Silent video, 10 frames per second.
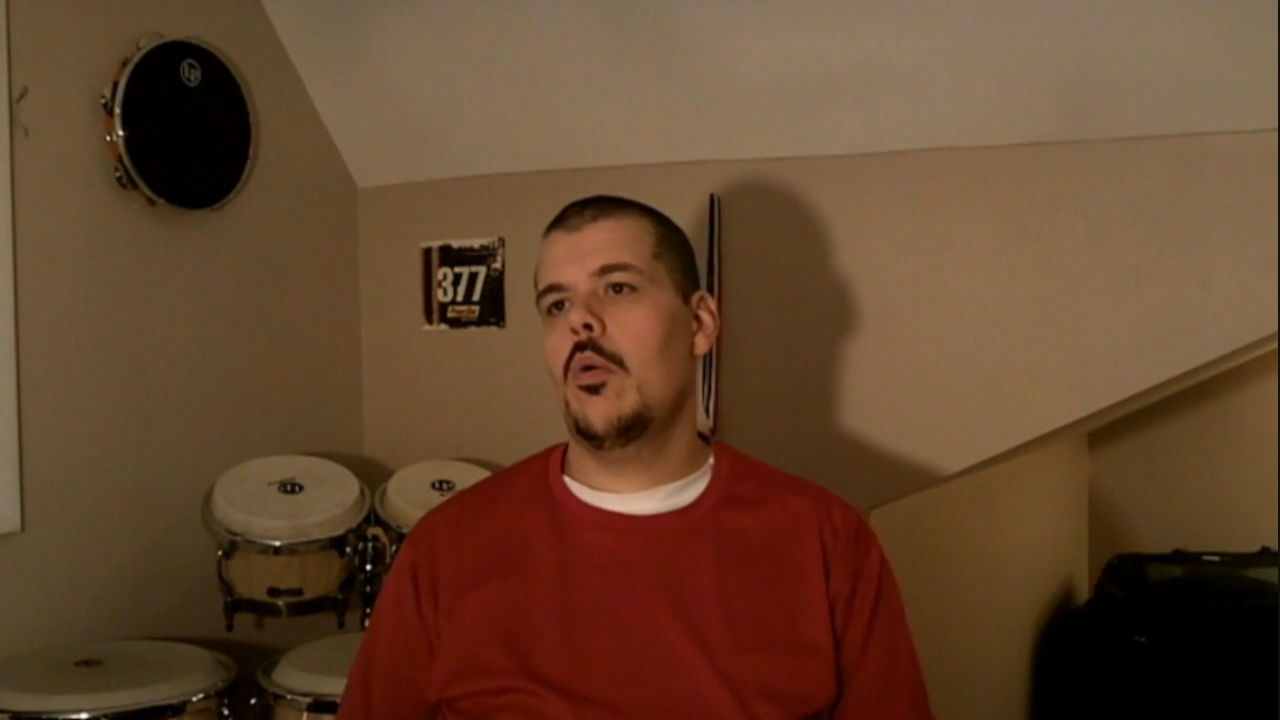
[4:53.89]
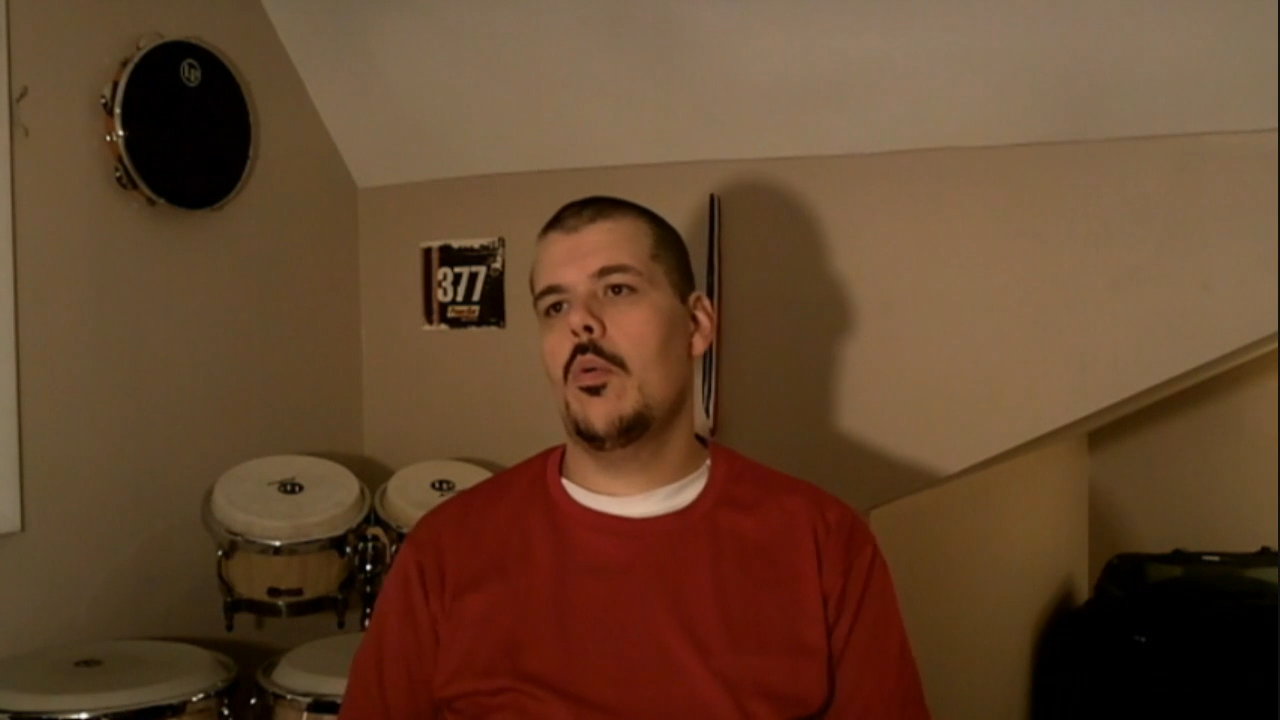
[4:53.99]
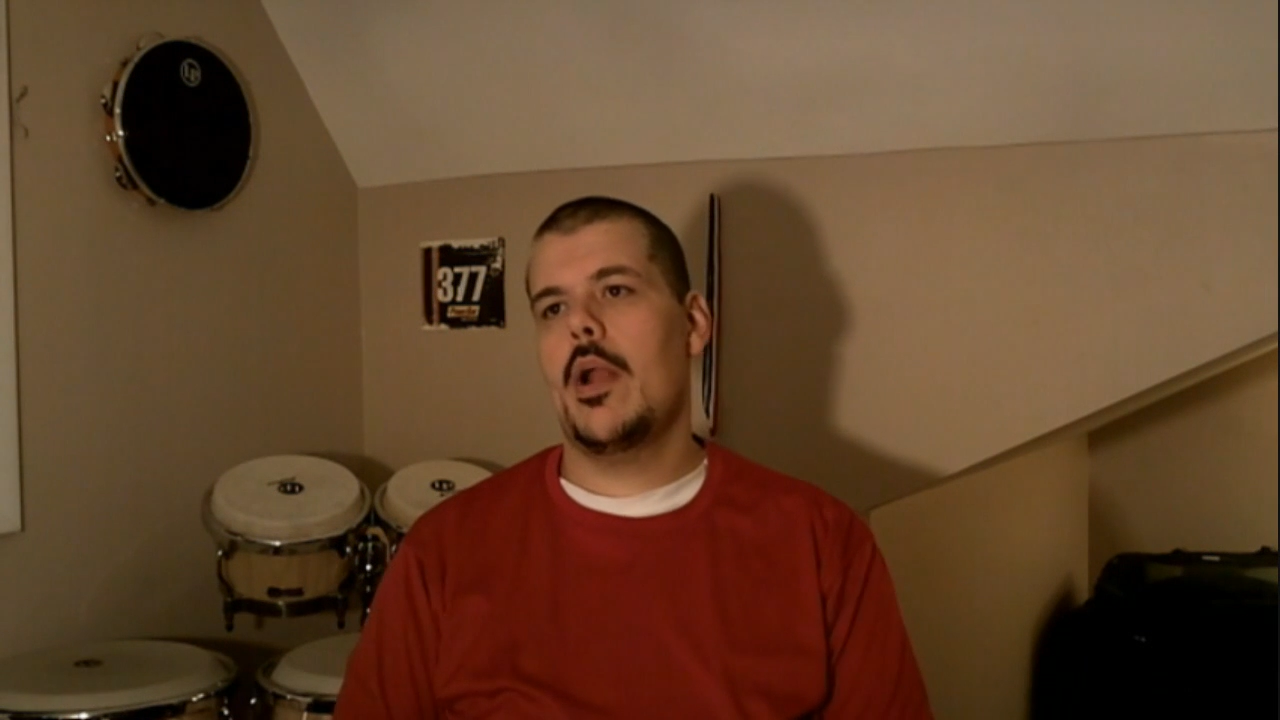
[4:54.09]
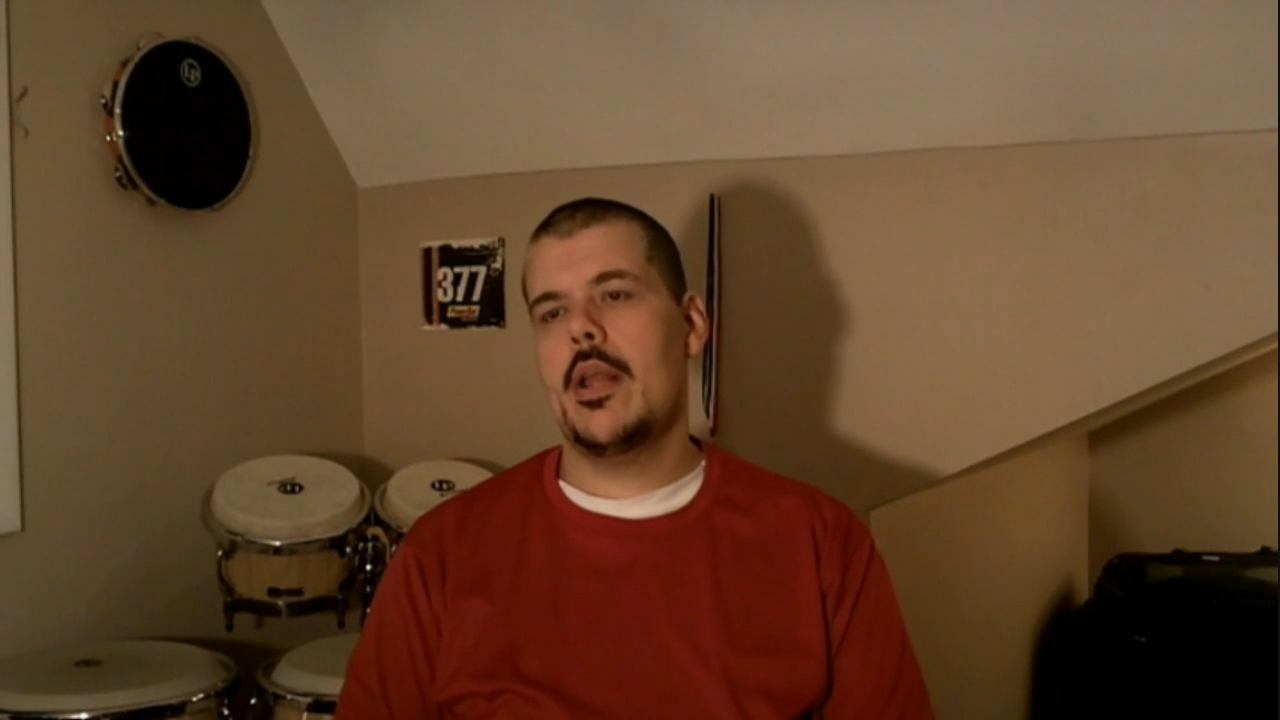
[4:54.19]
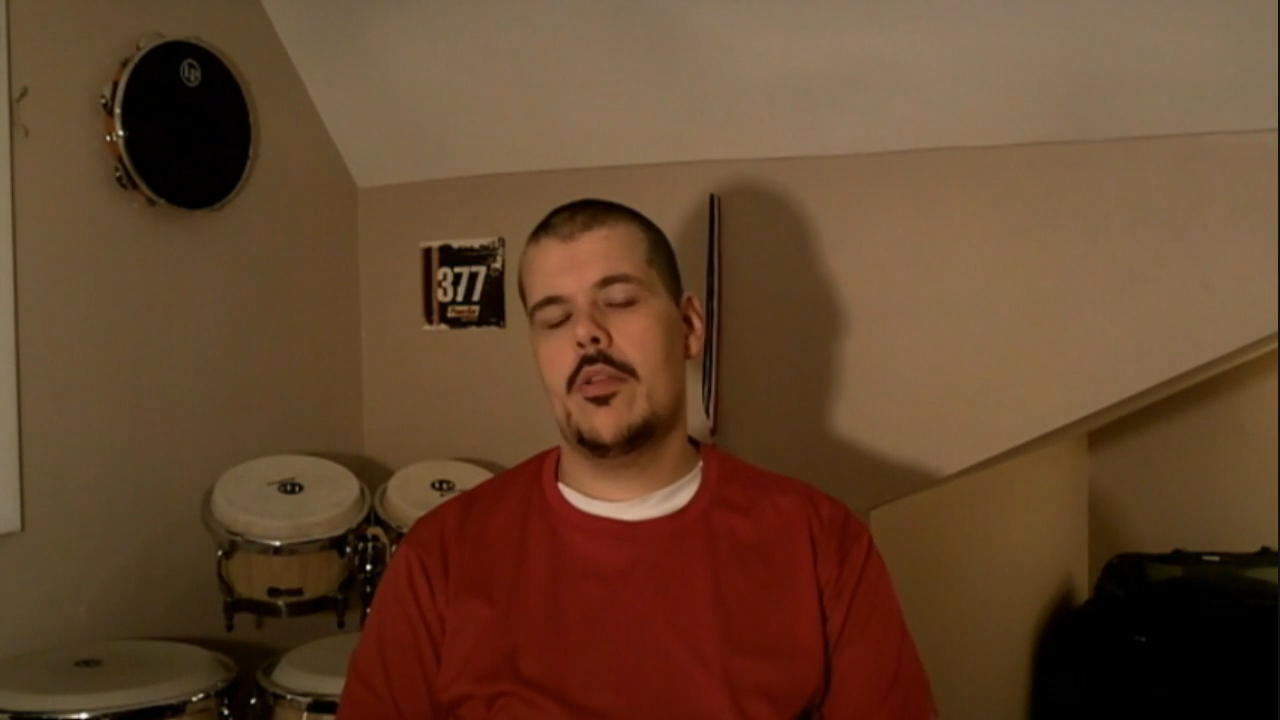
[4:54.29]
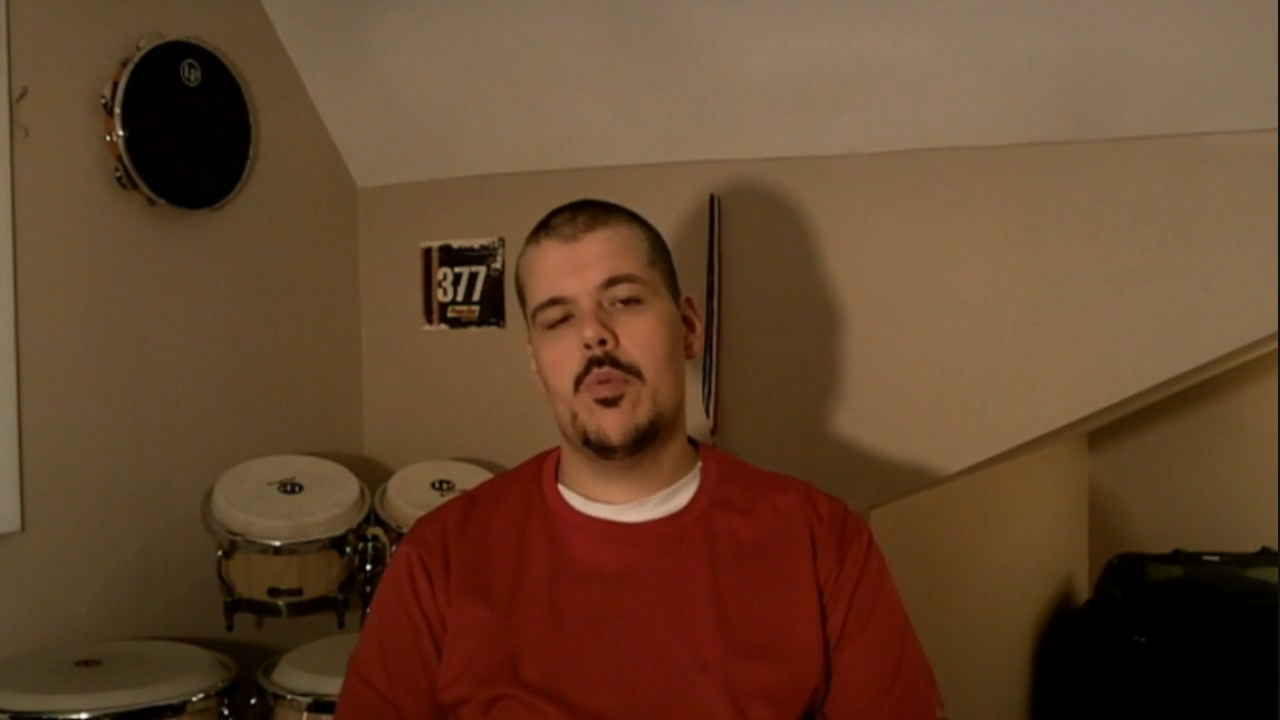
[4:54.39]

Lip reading: already a